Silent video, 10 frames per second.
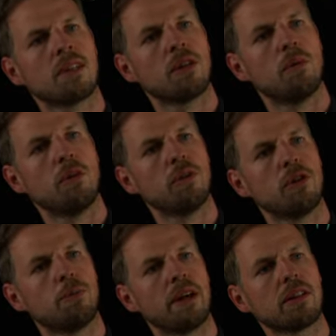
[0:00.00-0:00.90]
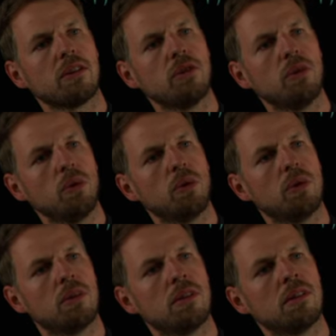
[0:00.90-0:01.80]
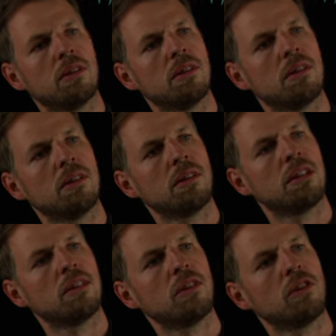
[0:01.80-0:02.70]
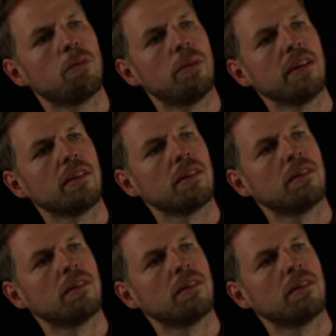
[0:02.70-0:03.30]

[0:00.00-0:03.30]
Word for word: with respect to space.